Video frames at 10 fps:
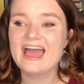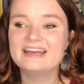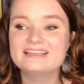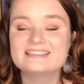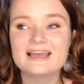and
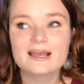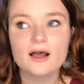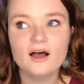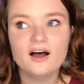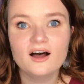he's like,
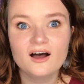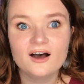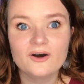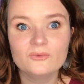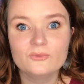
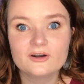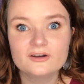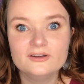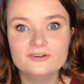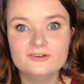uh, what
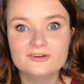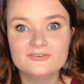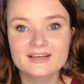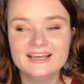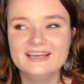are you doing?